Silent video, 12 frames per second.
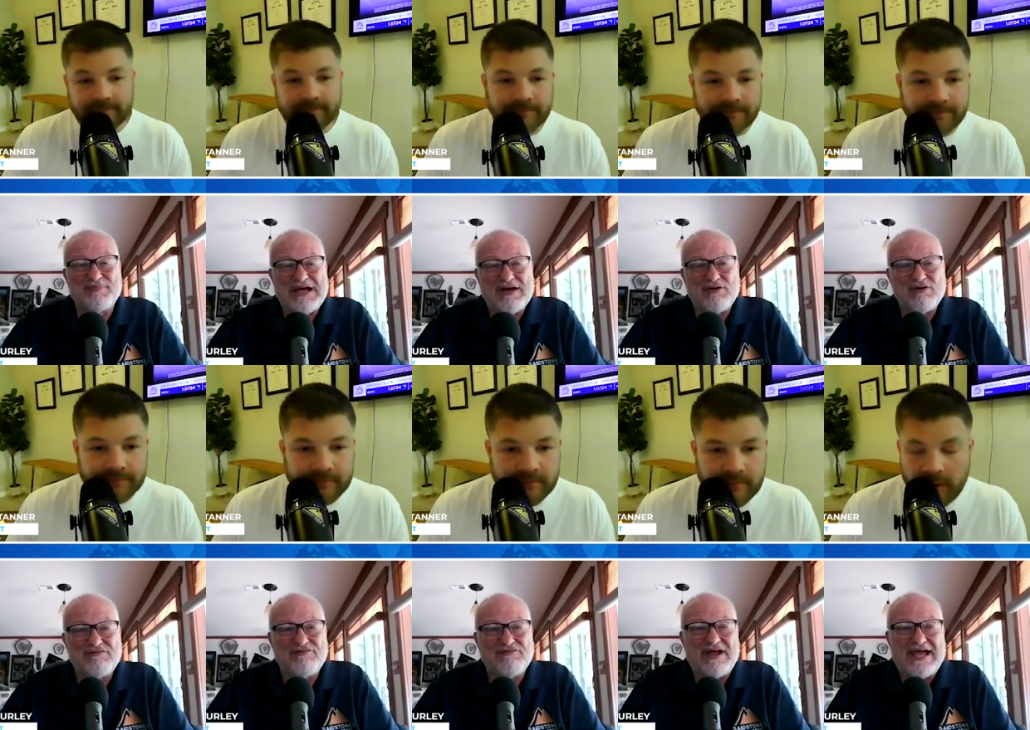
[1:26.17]
Speaker 1: power
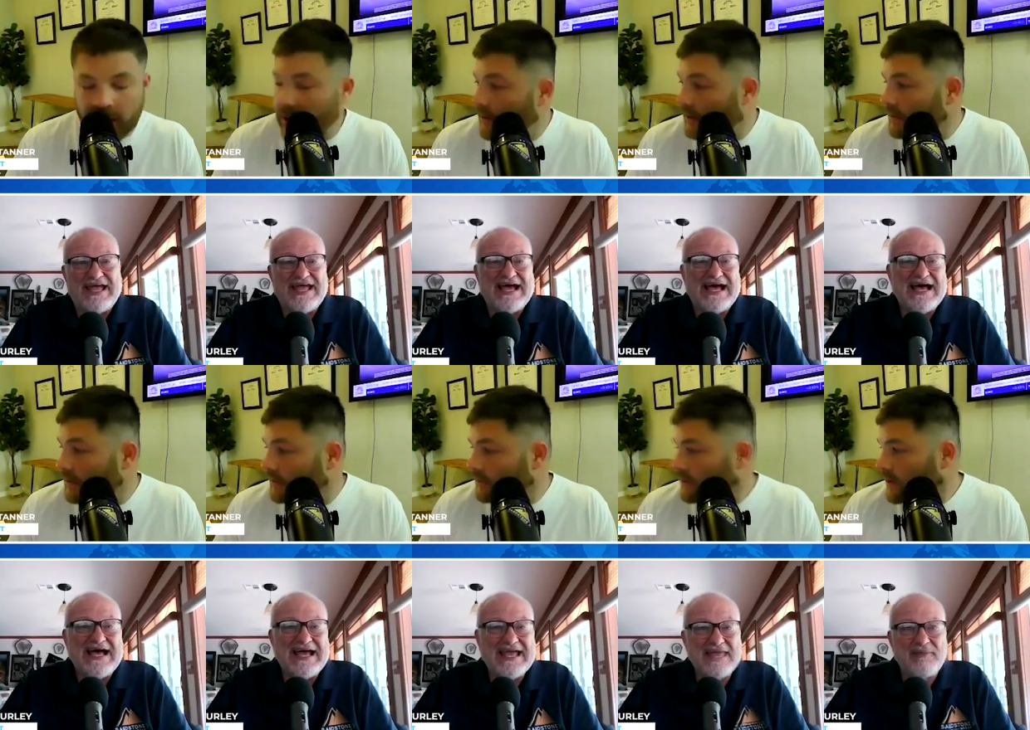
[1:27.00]
for
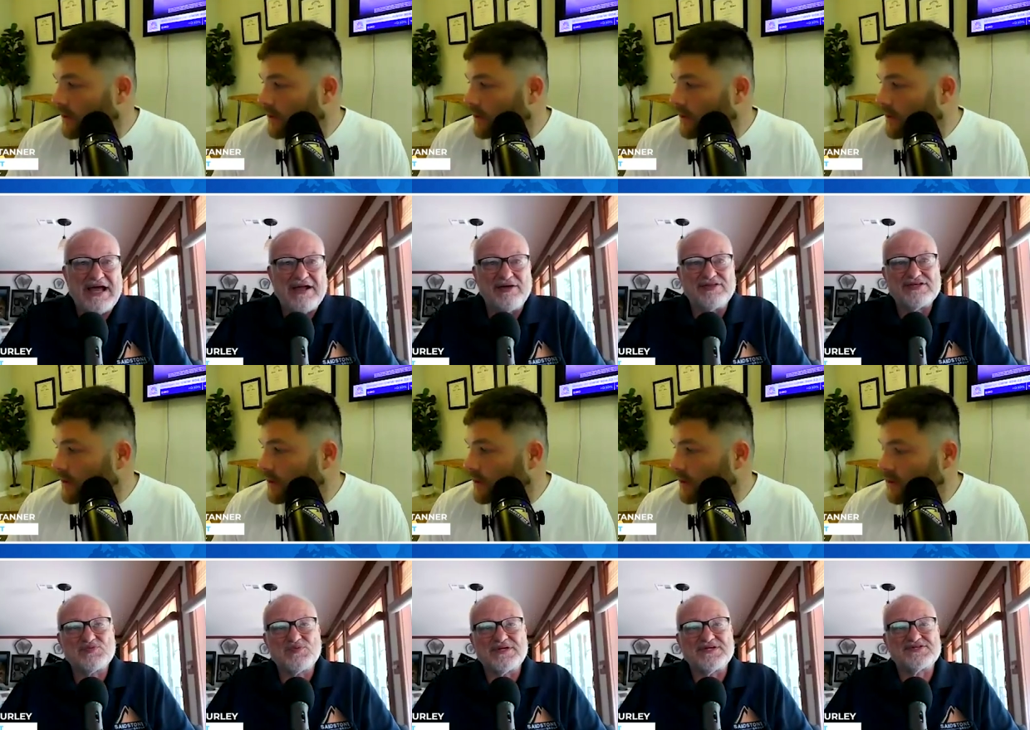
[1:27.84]
AI. Michael, this
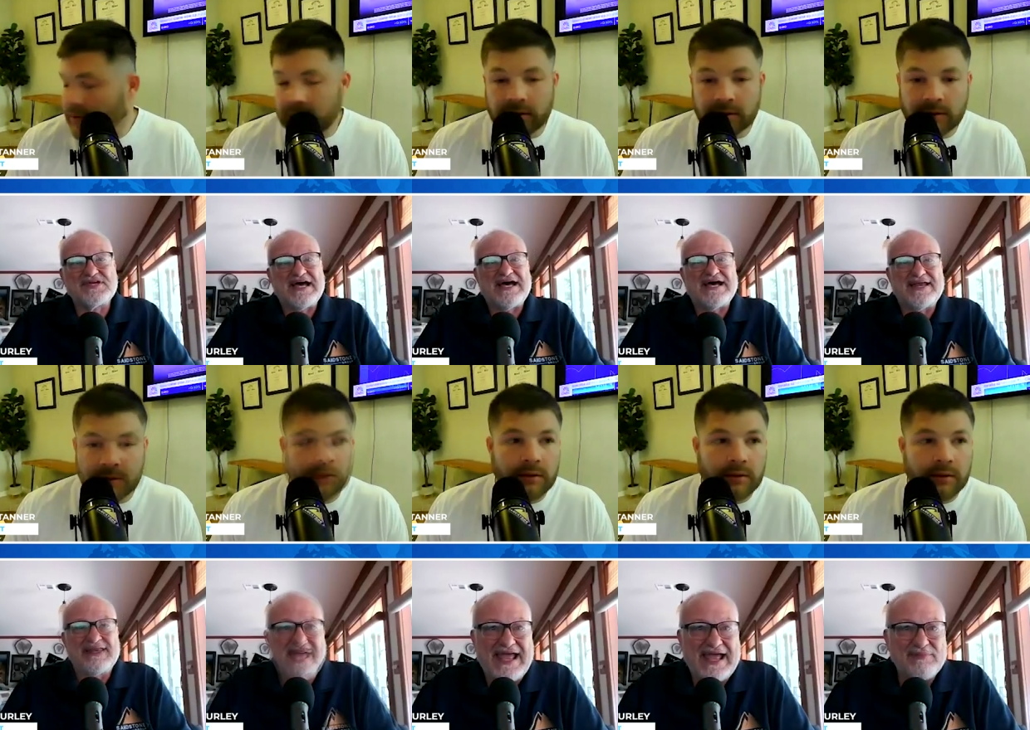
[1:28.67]
one has got
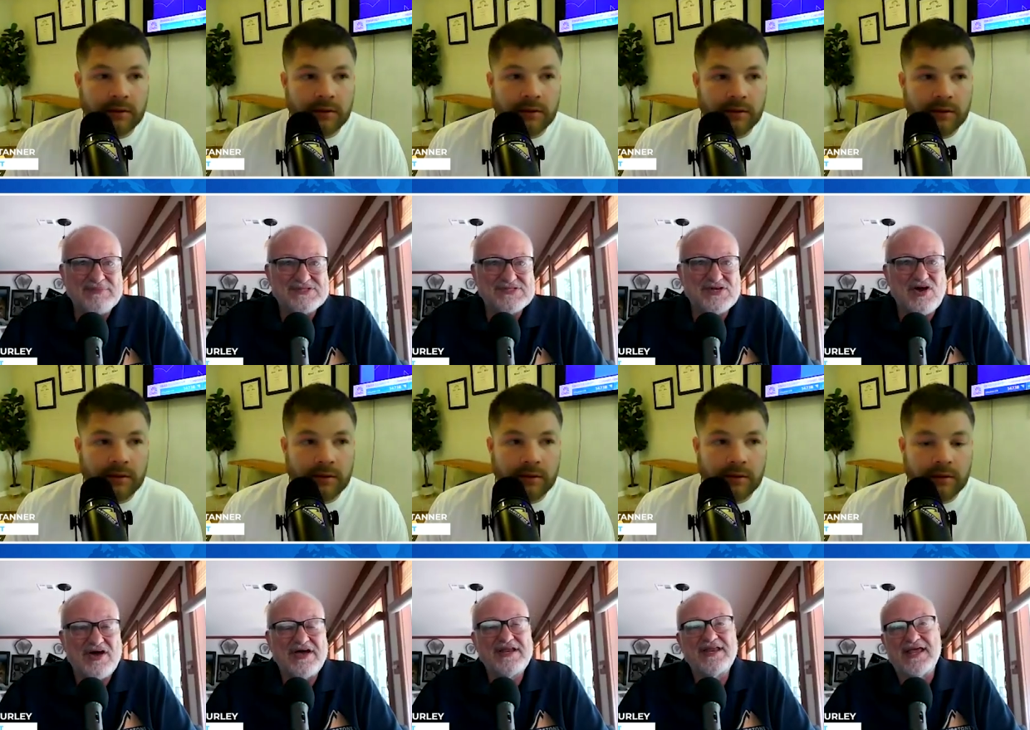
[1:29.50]

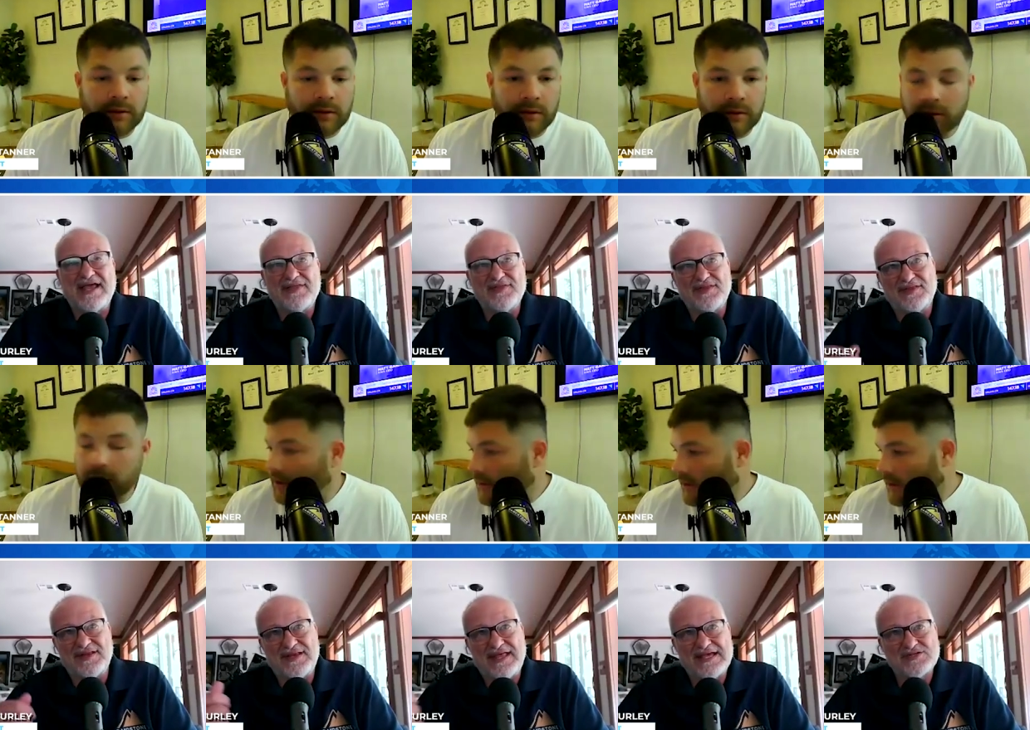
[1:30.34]
Amazon, and then the
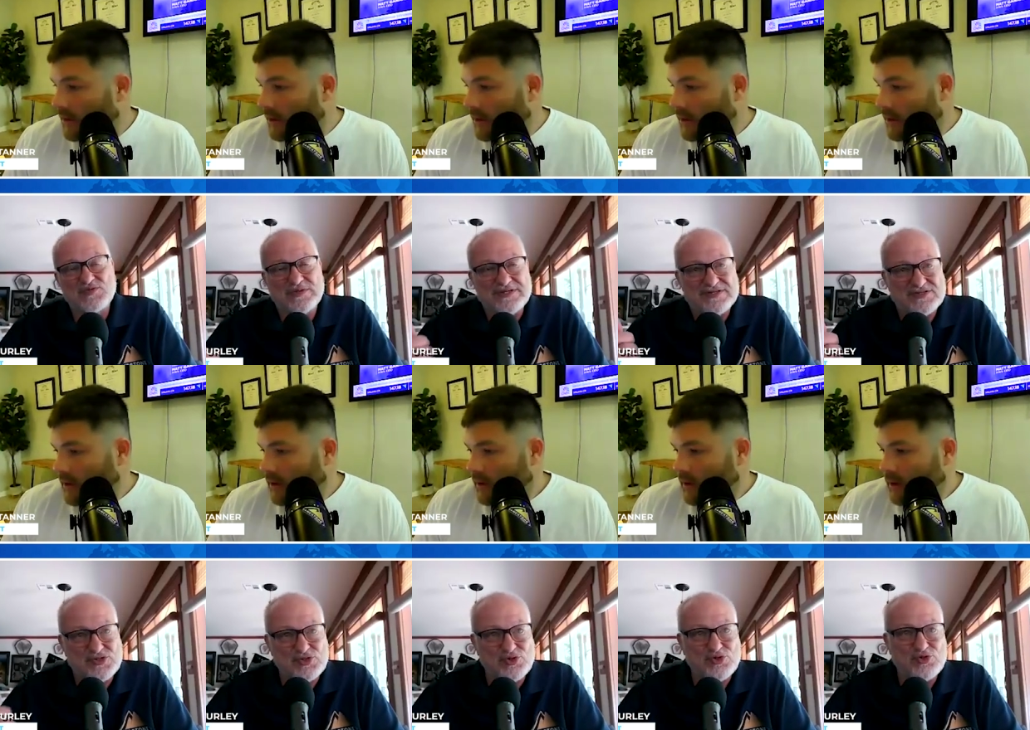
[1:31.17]
next one is
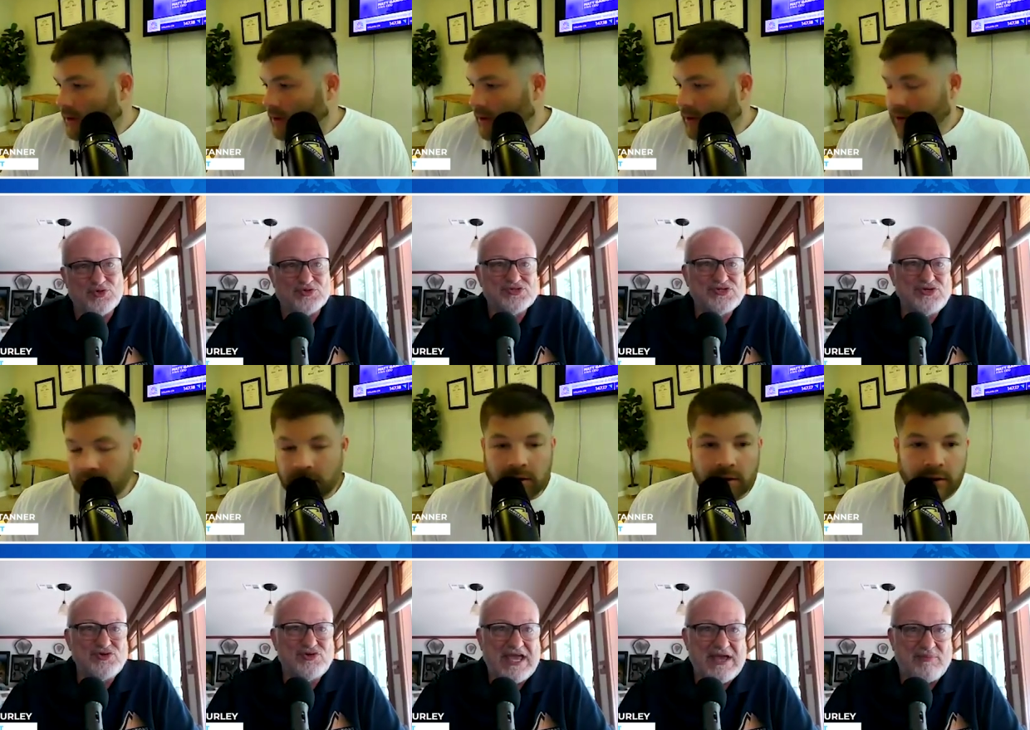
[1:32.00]
Google. So you
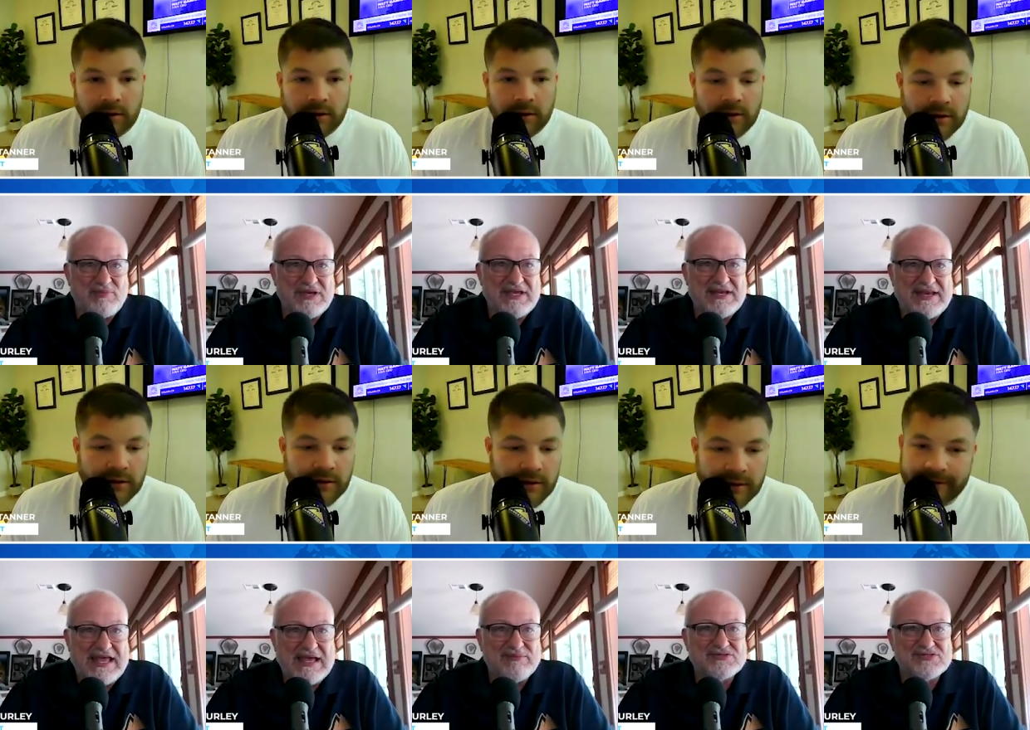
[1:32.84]
can't beat an
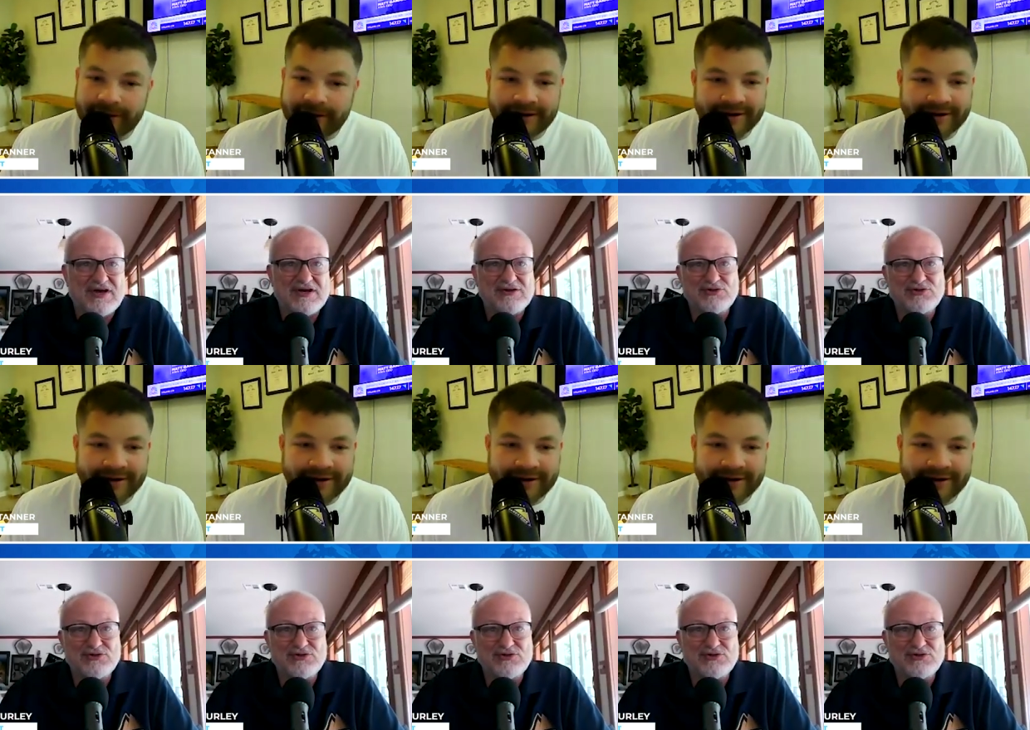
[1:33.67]
Amazon